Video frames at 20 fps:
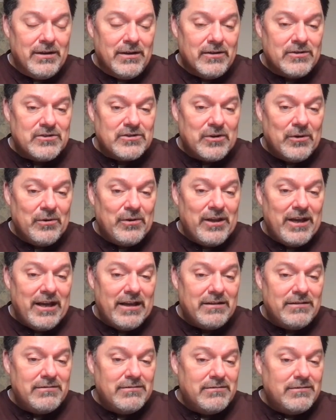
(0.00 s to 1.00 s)
so
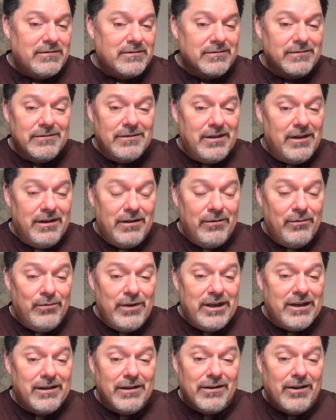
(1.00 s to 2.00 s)
that
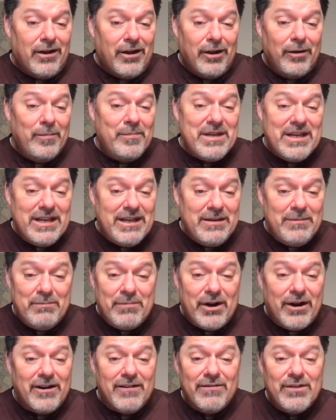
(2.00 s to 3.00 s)
we can all be
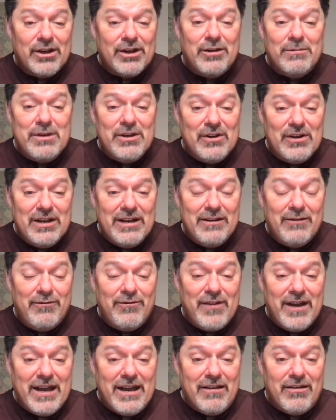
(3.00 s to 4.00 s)
part of the community of
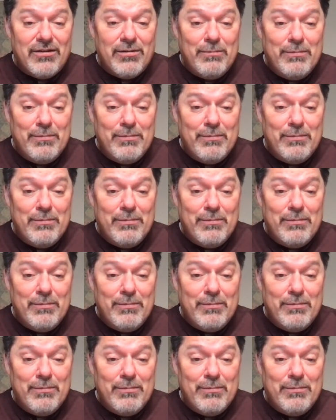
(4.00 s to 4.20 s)
faith.